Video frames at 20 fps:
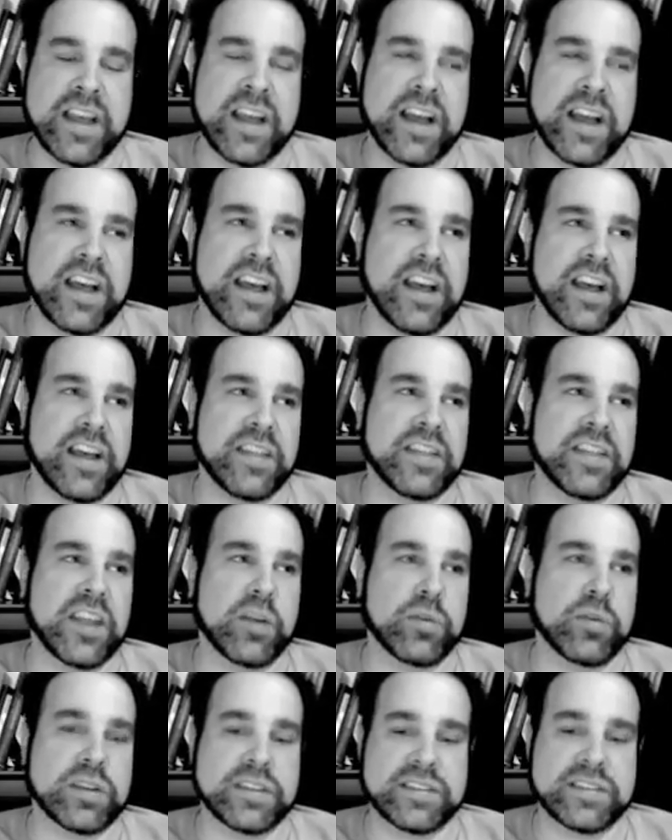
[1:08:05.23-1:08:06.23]
Uh, there
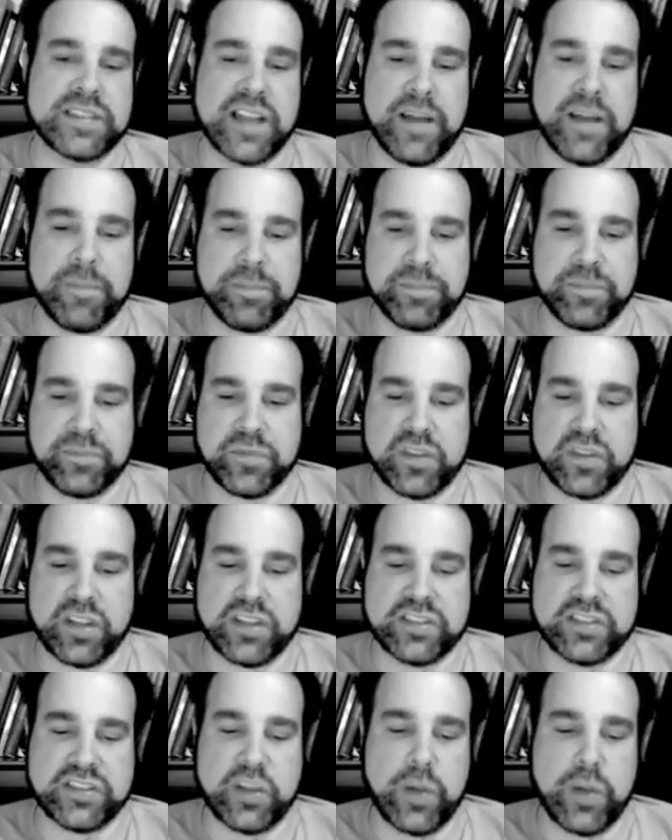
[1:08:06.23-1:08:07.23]
was, um,
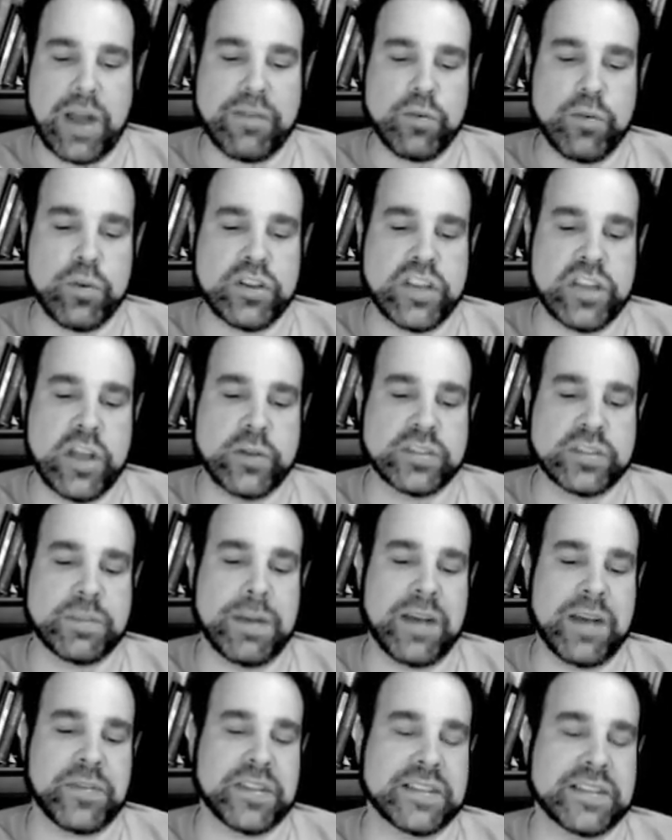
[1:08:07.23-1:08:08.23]
so everyone knows
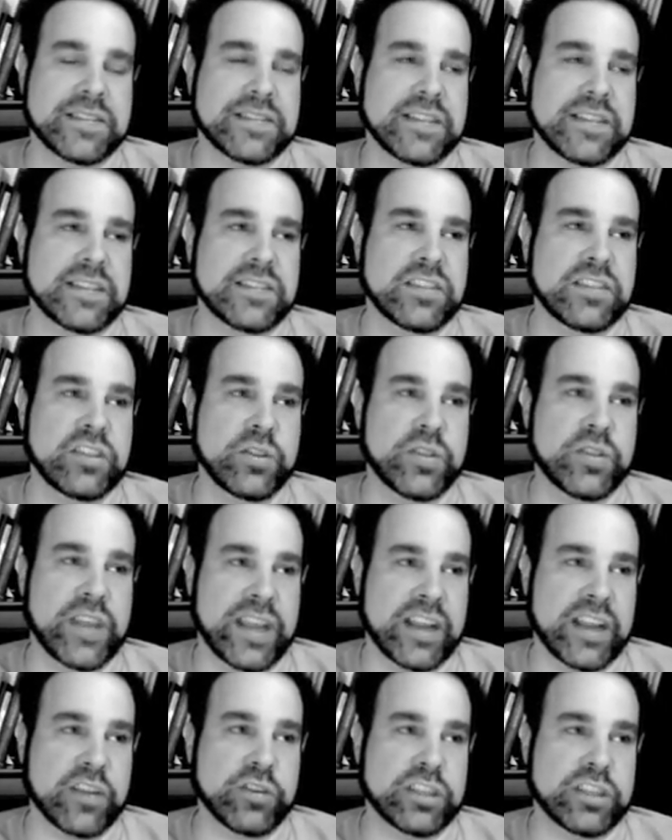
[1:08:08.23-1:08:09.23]
about this, this new
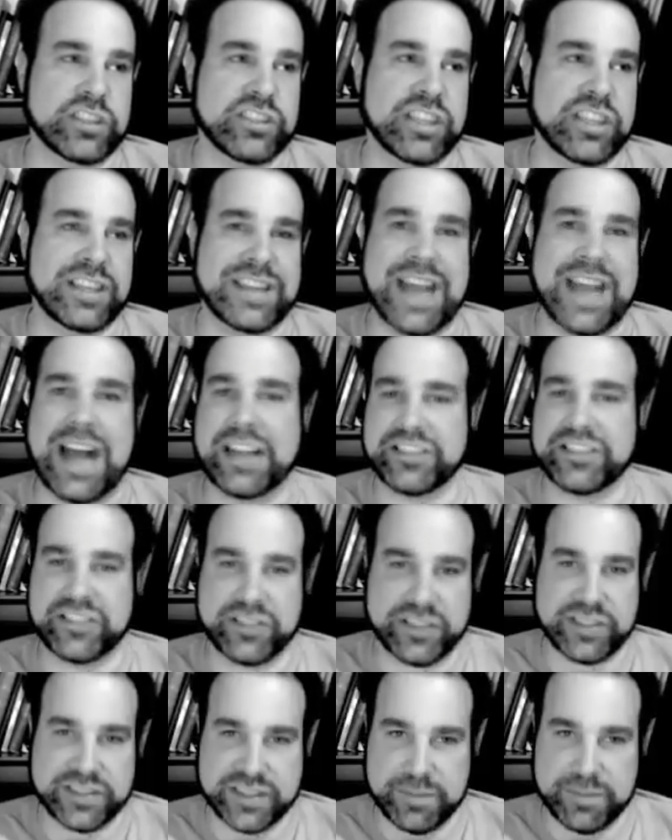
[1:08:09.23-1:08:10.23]
thing, Christian
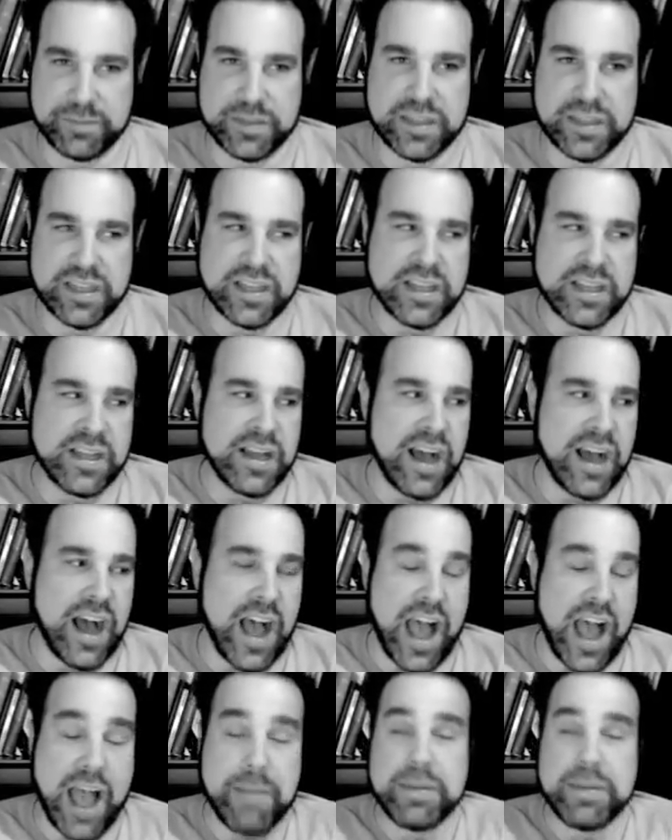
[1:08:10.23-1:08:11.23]
nationalism.
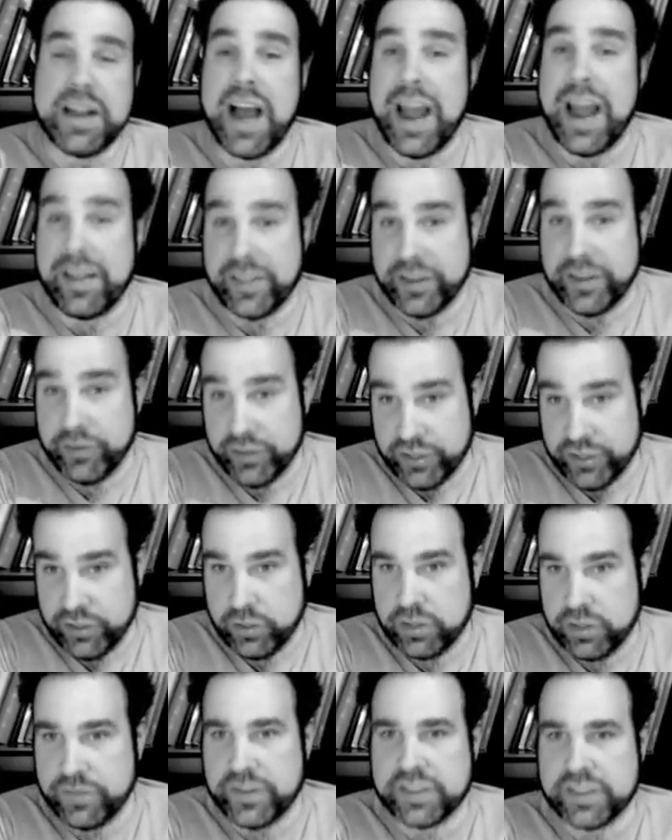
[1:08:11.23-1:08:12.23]
I've been highly
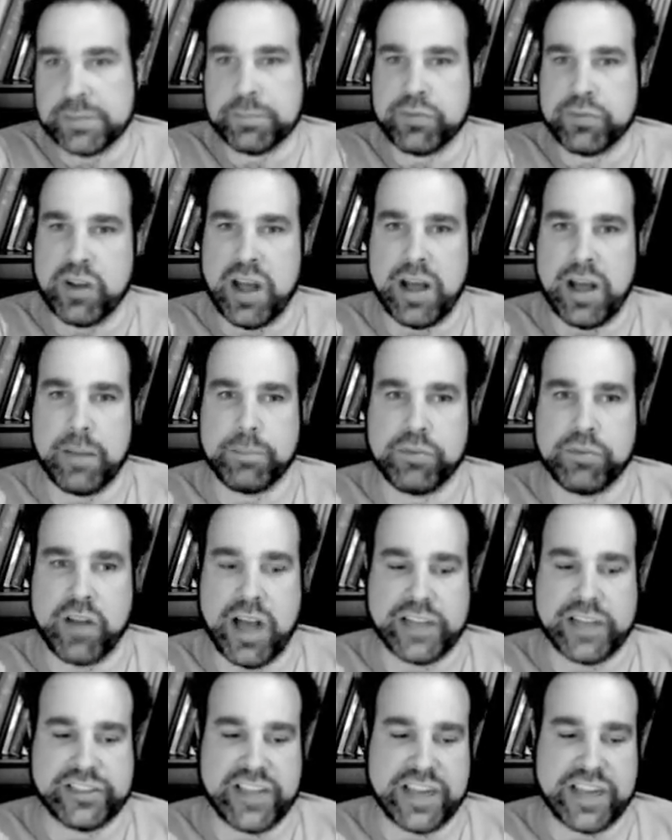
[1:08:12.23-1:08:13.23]
critical of this pro
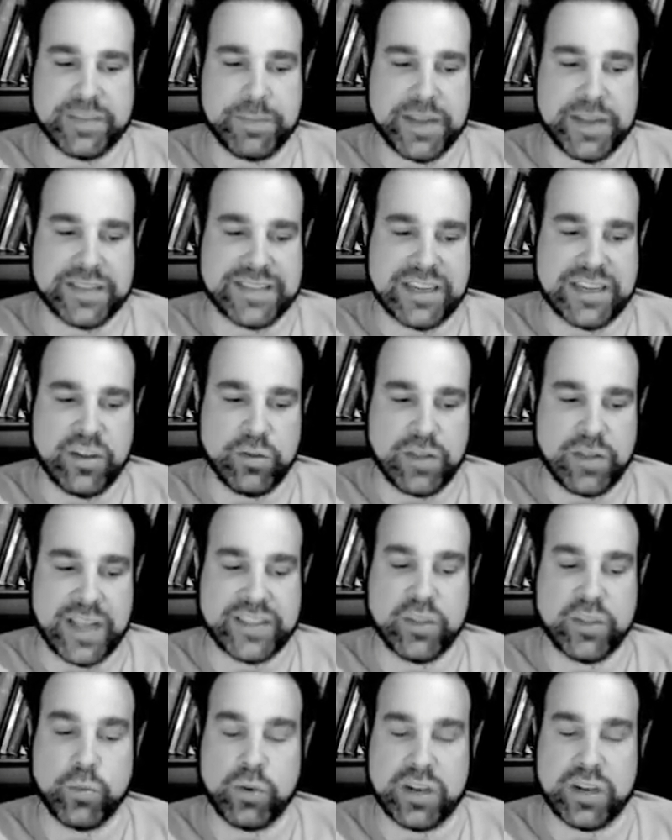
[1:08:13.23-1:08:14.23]
project because I don't
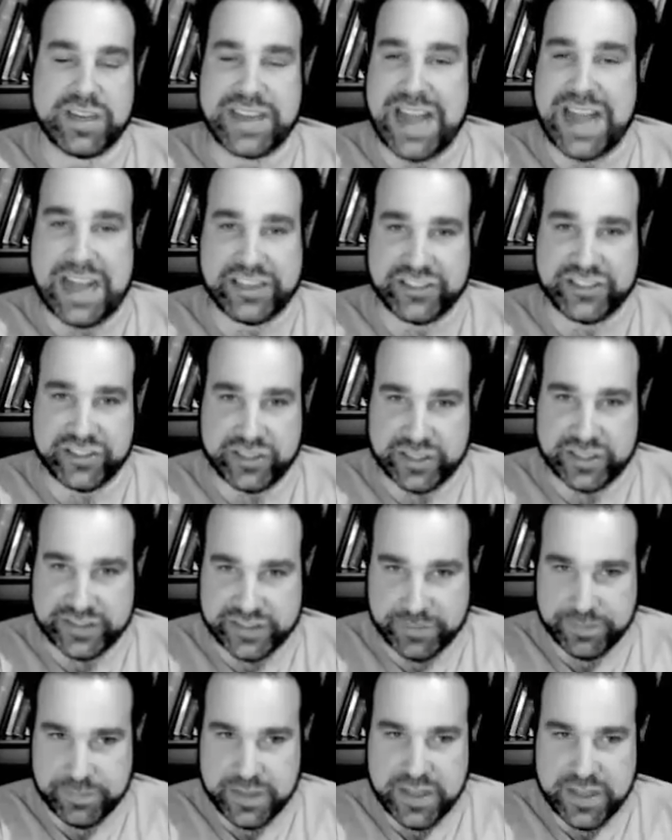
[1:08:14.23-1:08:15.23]
like the word nationalism.